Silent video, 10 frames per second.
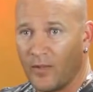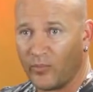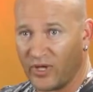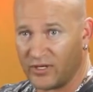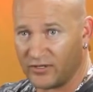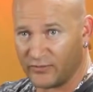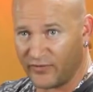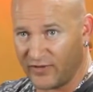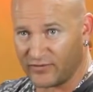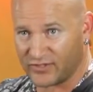playing to your
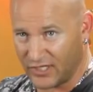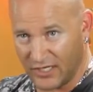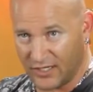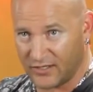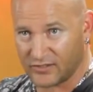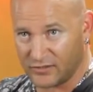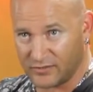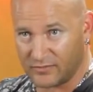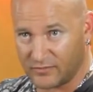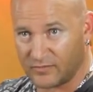favorite CDs
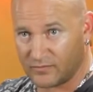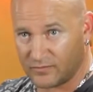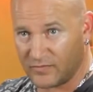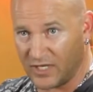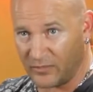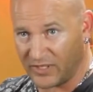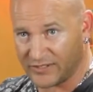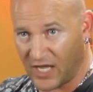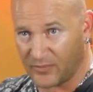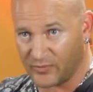and getting my
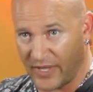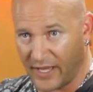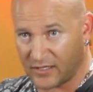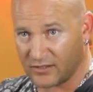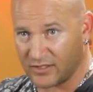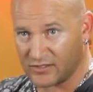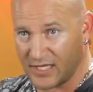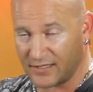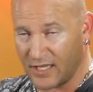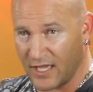chops back and things
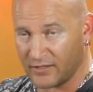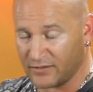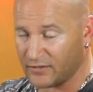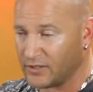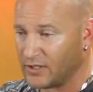like that. And